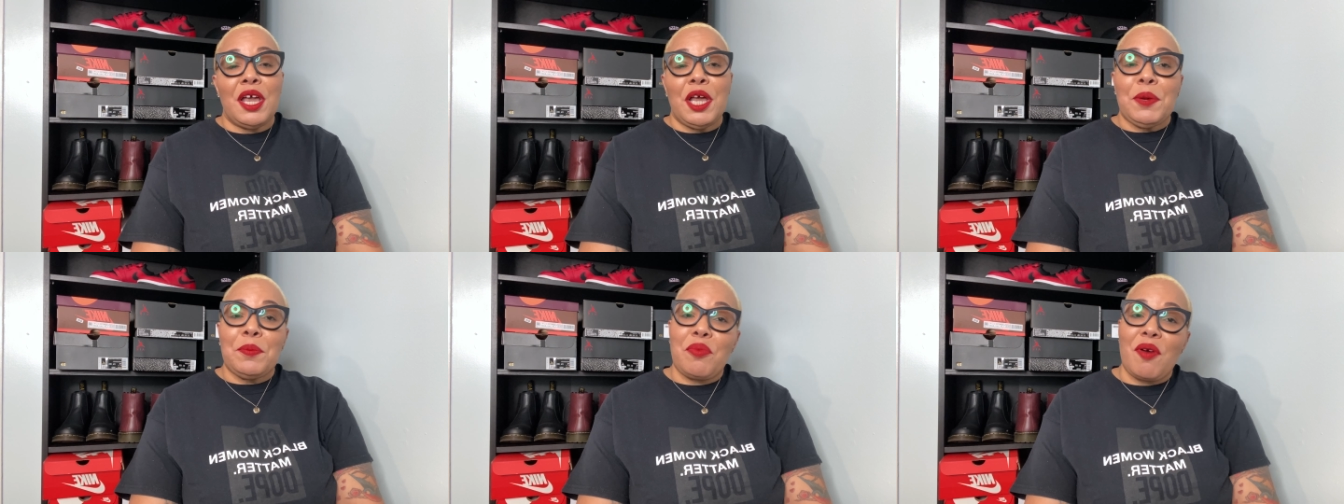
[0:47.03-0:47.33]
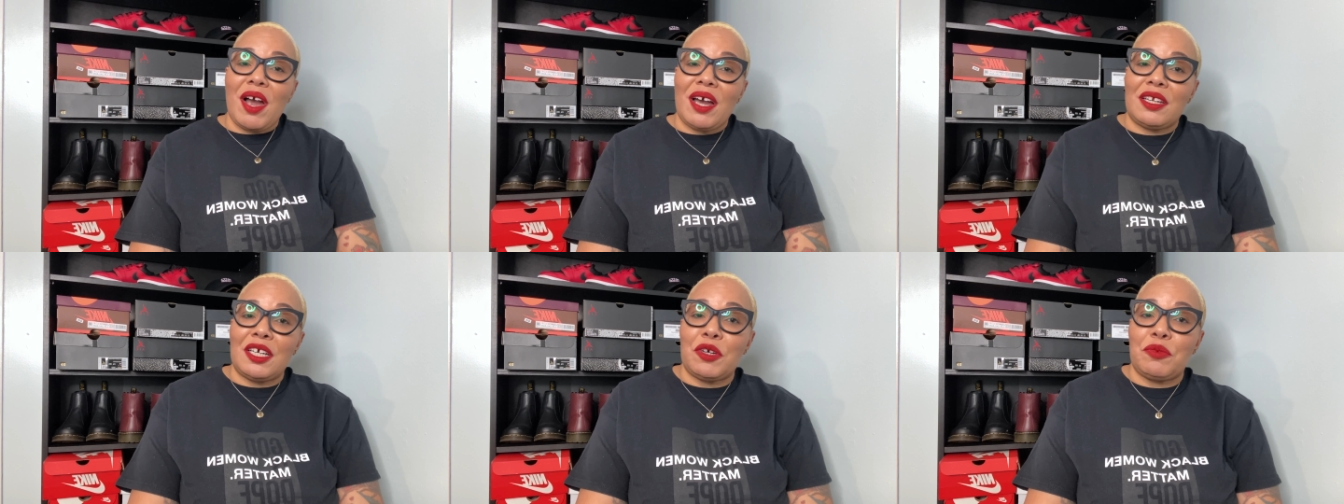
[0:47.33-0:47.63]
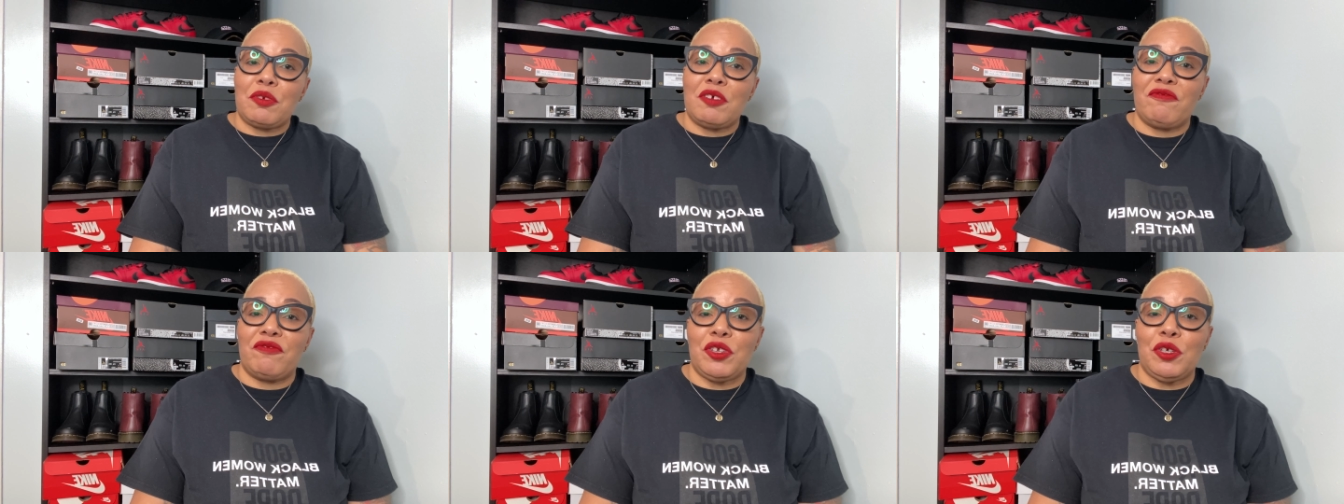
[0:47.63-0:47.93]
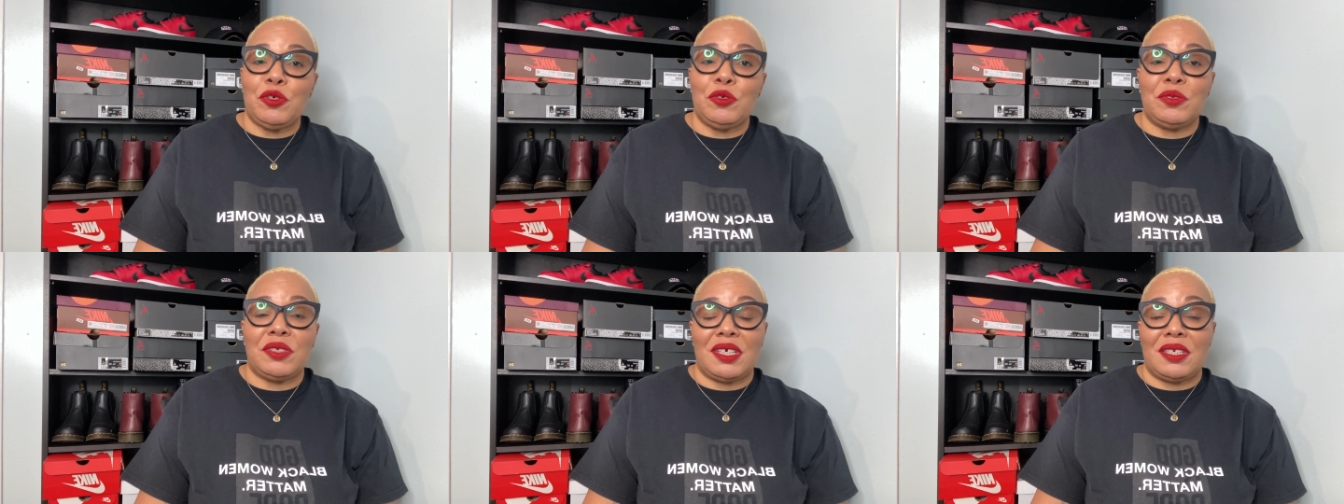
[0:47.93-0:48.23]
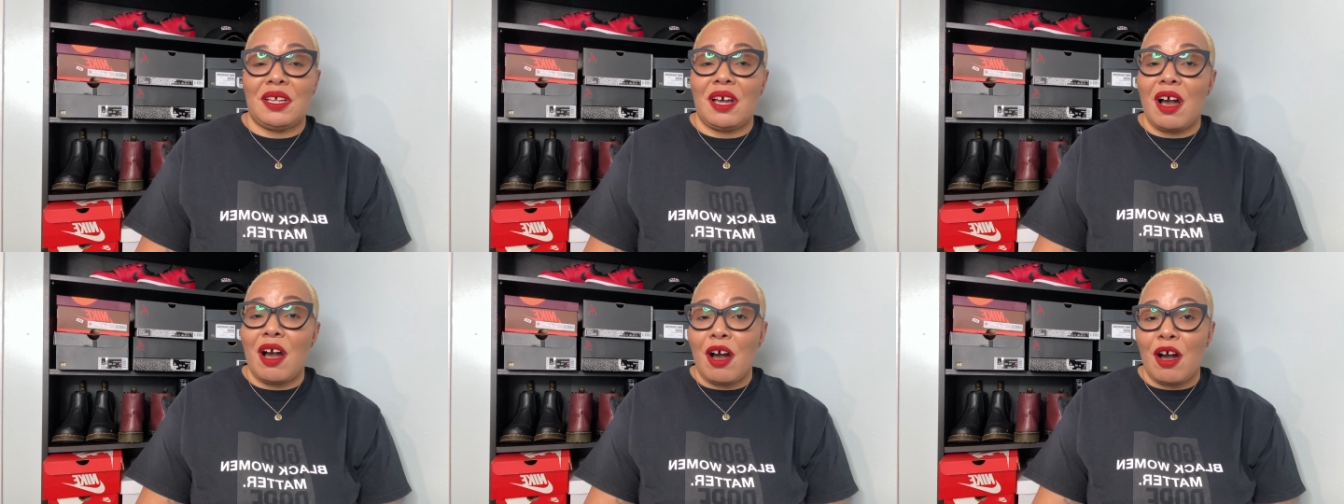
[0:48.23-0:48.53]
product reviews and
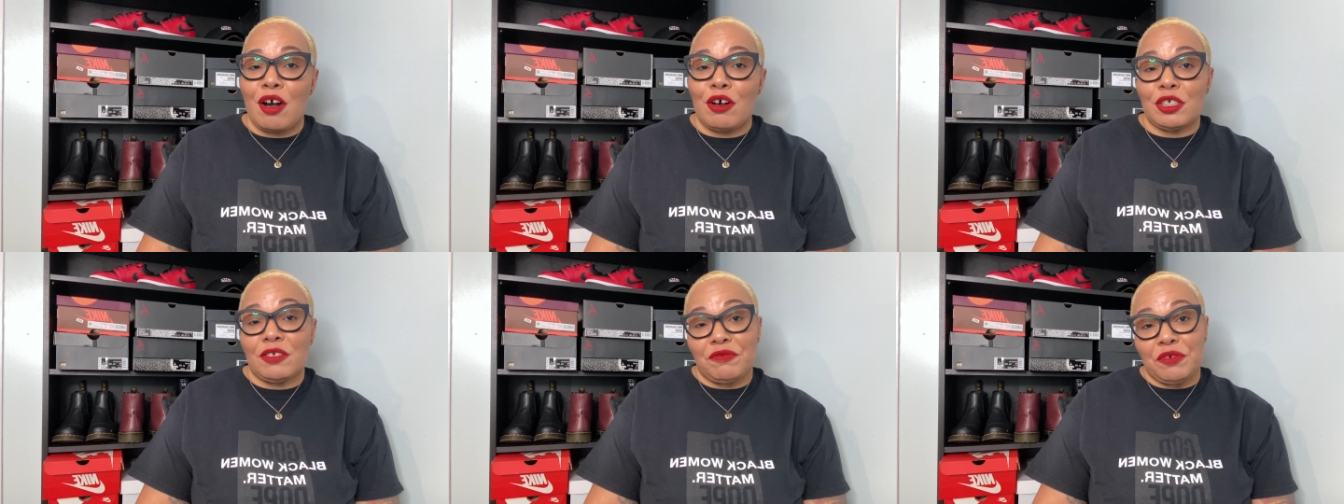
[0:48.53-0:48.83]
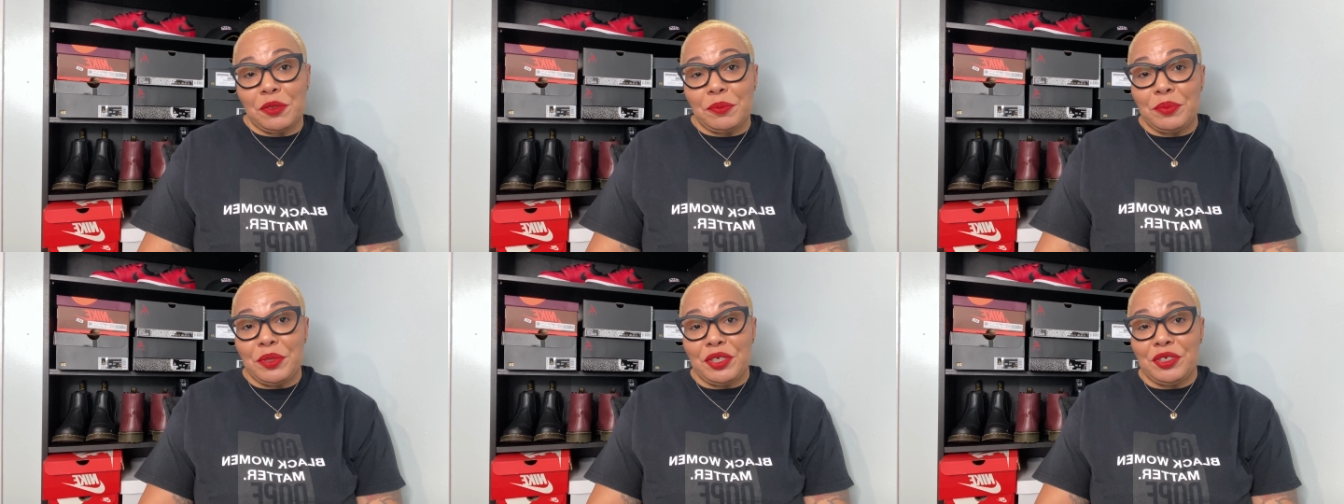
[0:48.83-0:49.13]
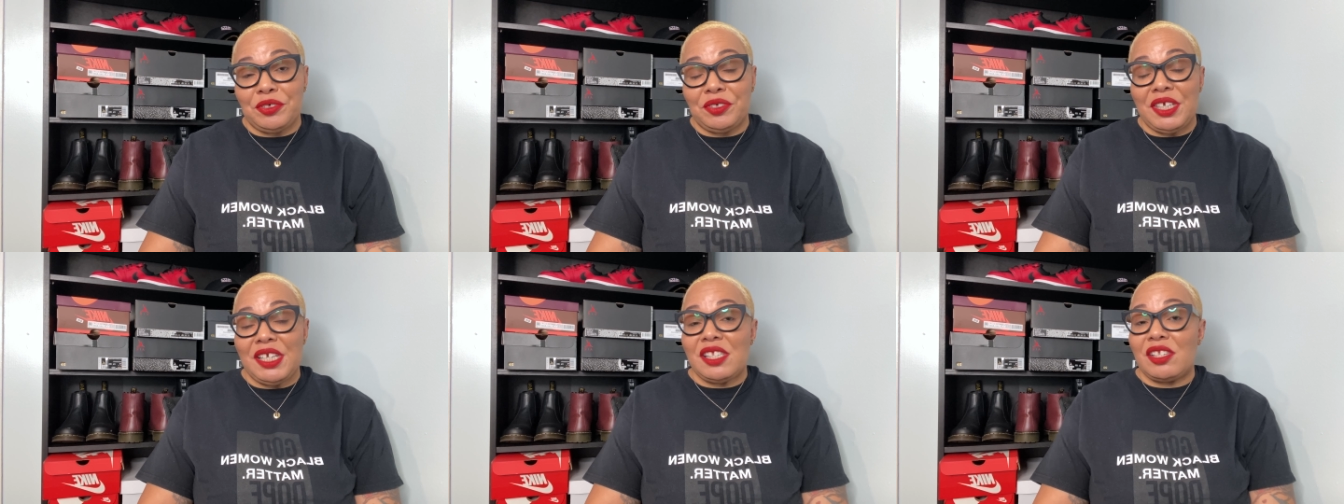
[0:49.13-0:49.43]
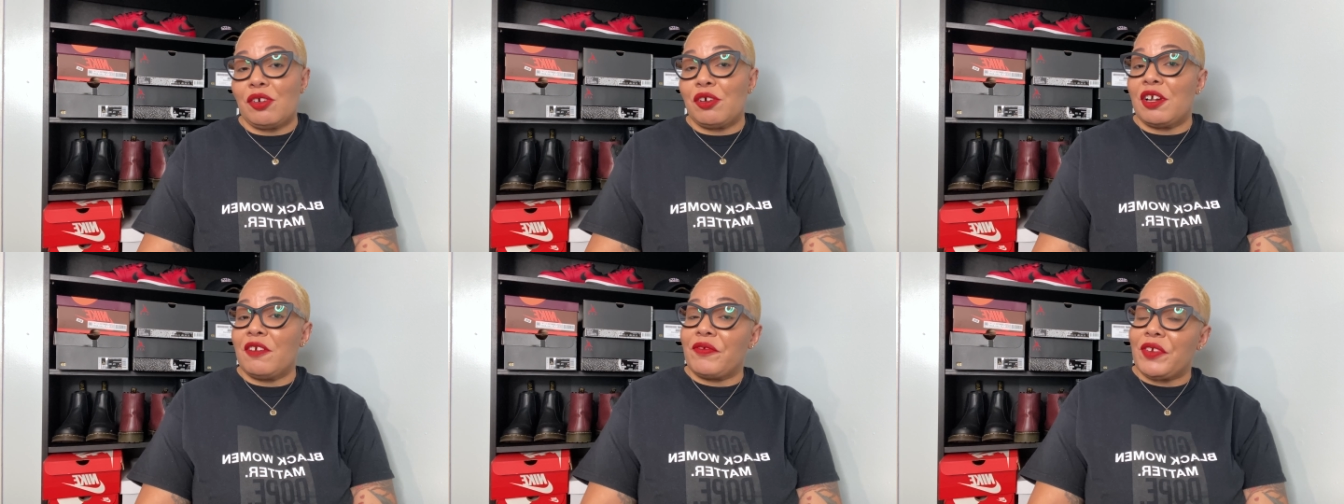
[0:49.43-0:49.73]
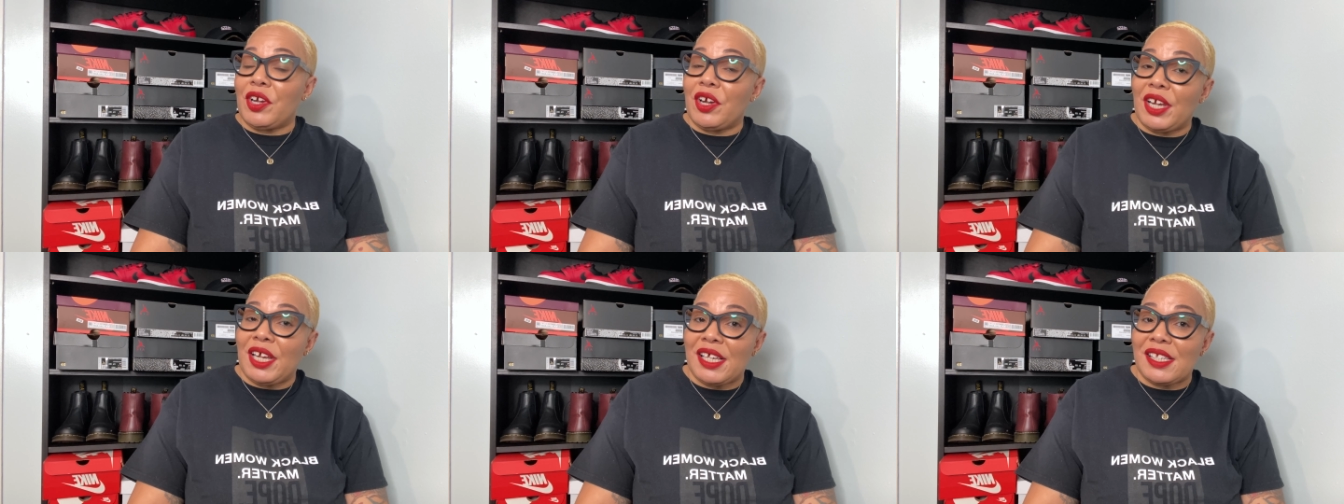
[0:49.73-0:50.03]
hauls for beauty so if
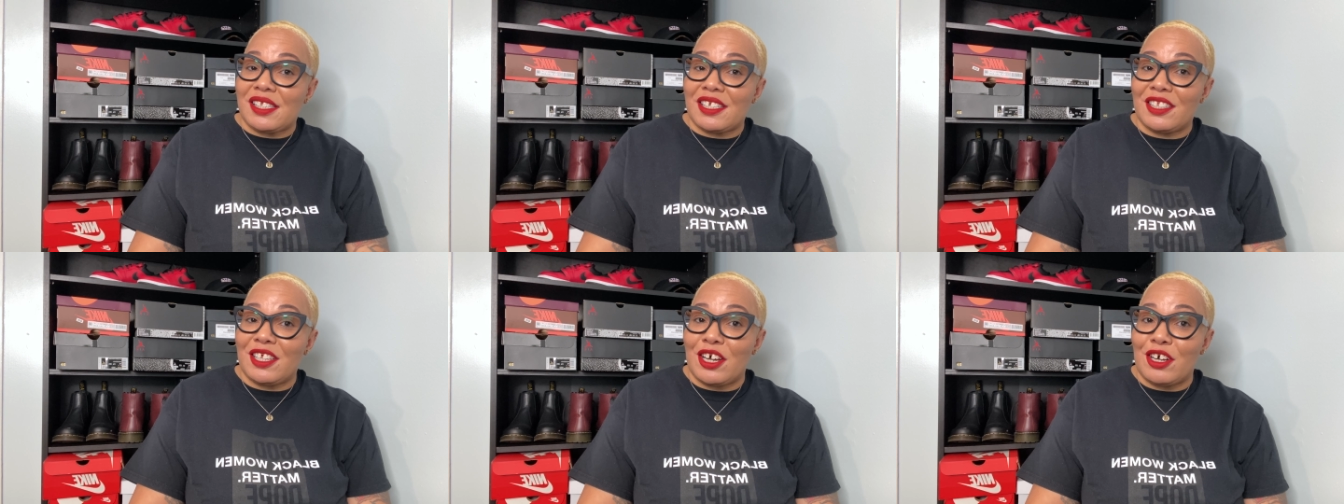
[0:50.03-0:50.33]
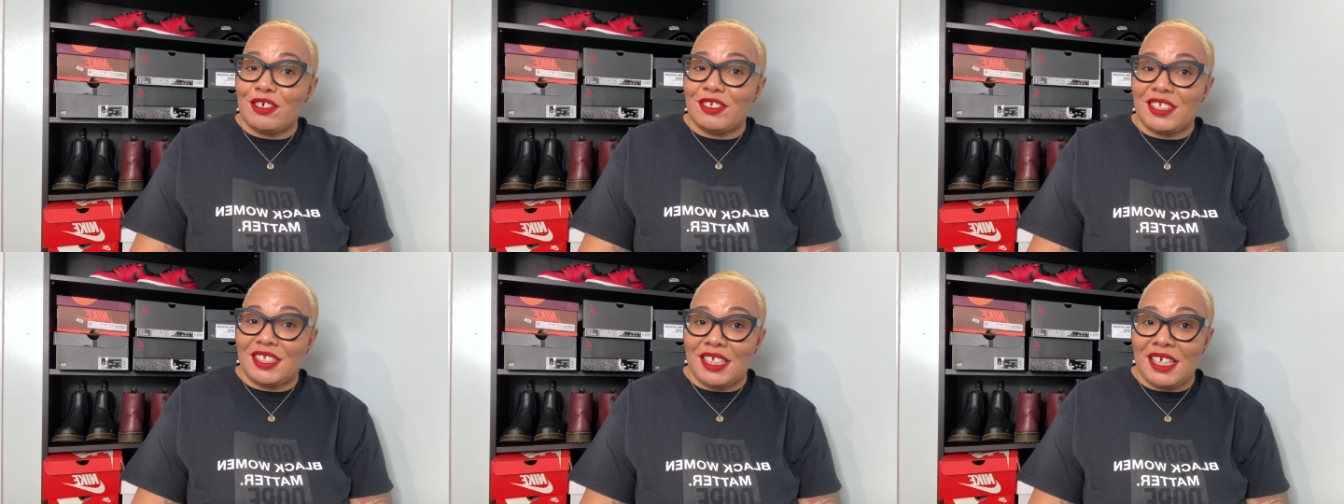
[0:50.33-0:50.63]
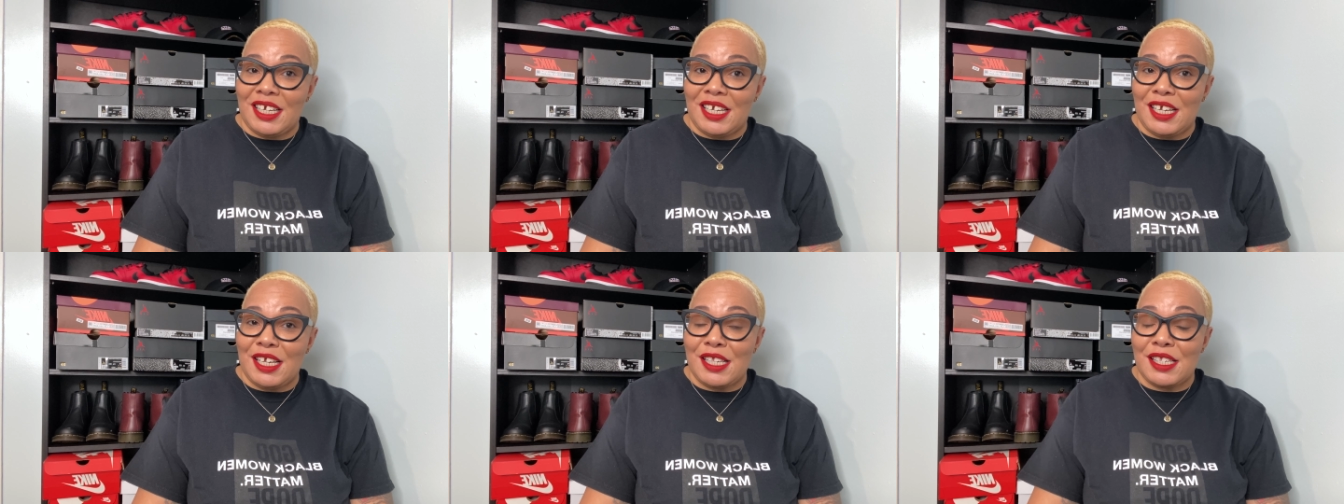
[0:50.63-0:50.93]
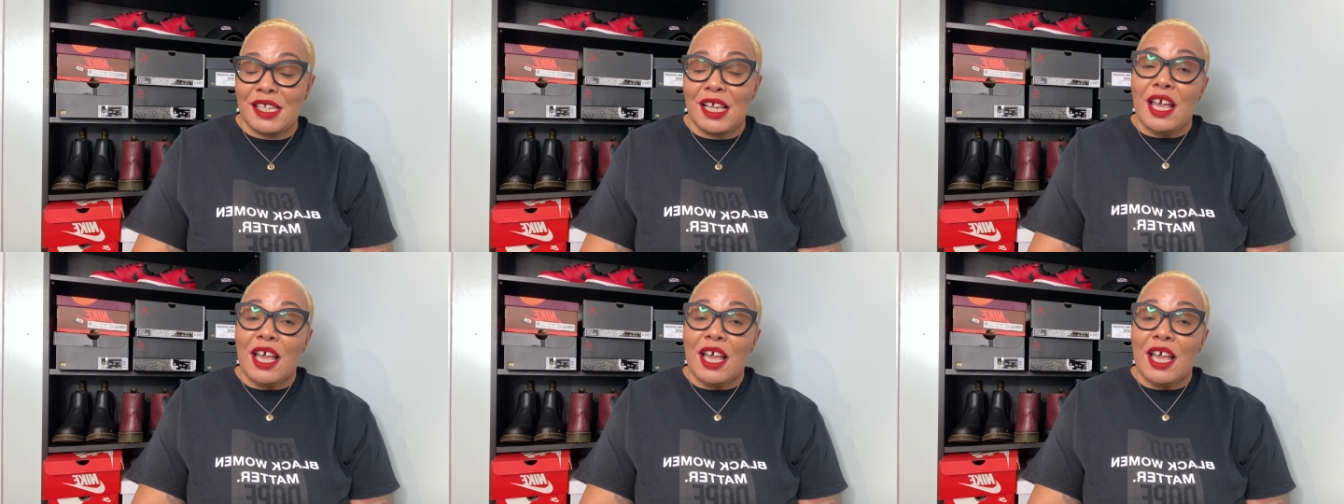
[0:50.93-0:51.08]
you're into those things